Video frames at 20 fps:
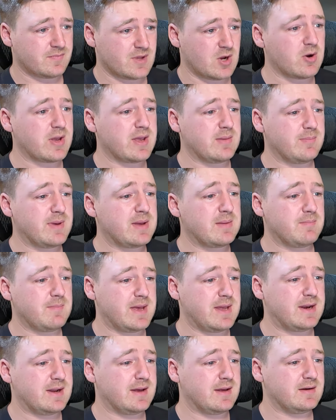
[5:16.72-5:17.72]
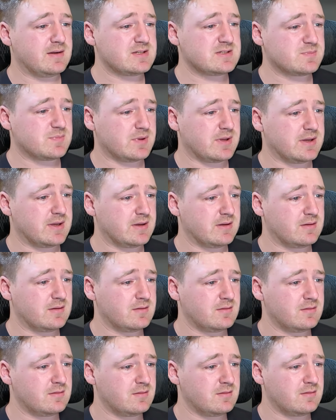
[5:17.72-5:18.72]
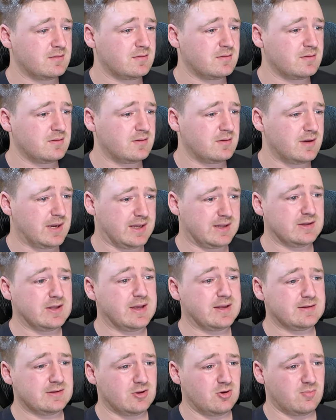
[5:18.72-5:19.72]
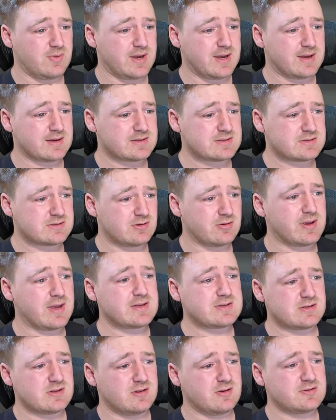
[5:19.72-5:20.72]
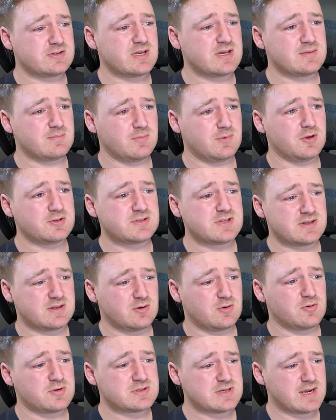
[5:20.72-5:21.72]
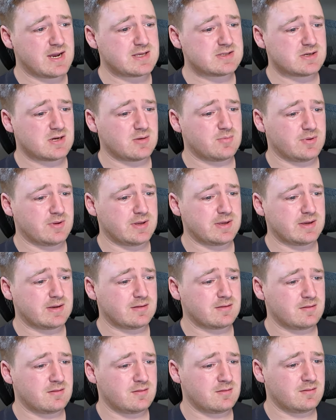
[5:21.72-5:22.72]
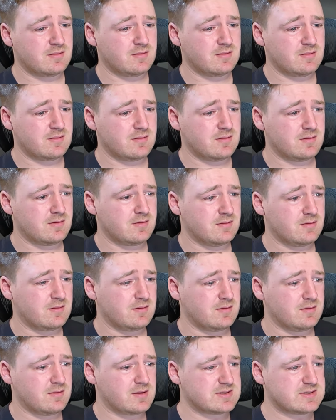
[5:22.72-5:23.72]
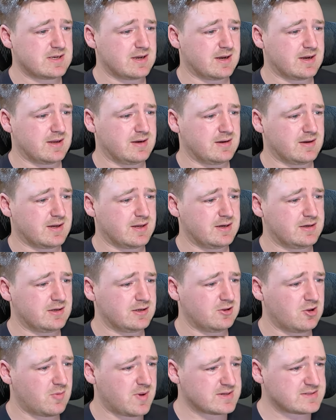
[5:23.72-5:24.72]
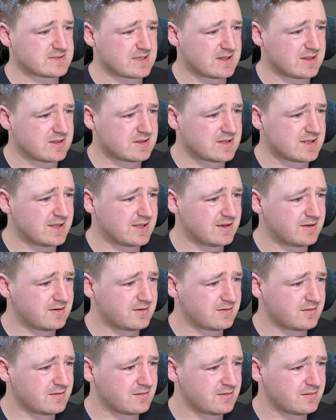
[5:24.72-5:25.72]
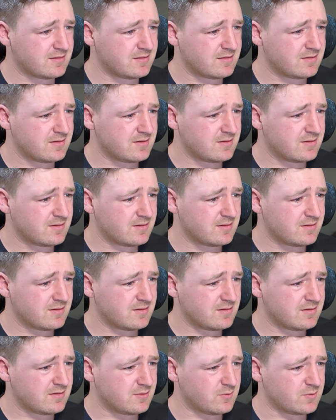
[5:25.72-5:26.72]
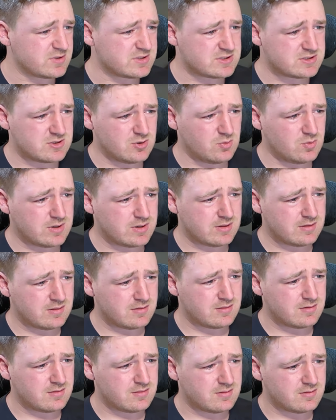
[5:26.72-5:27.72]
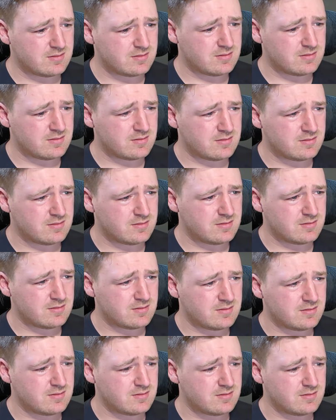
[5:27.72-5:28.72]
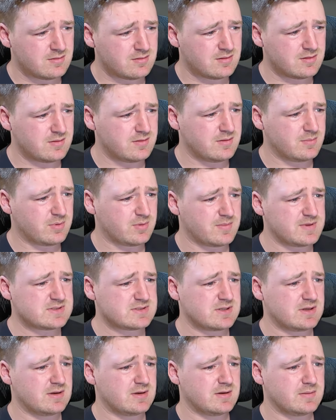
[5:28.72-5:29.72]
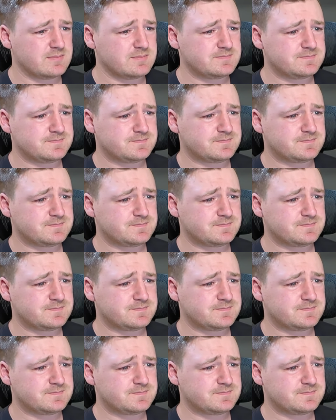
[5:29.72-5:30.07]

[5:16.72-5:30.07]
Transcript: Okay, Ben Hunt is playing. And Lomax. Okay, so it looks like the Origin guys are playing. Because yeah, Hunt and Lomax, I think. Wasua? Let me probably say here.